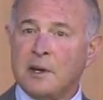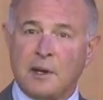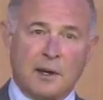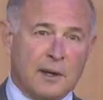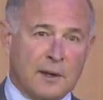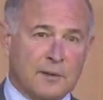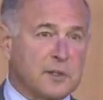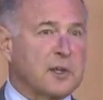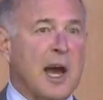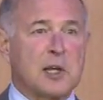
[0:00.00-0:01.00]
uh, the
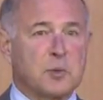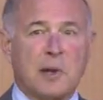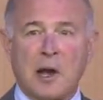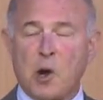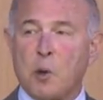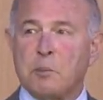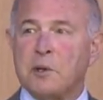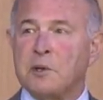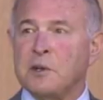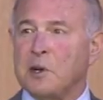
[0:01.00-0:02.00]
skies were not
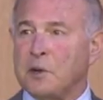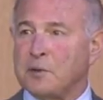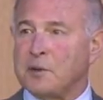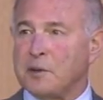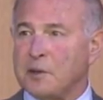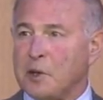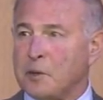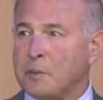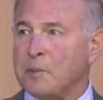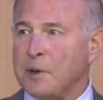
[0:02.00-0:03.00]
open, you know, the, you
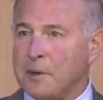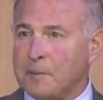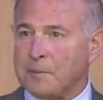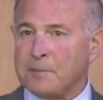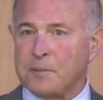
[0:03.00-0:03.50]
know, um,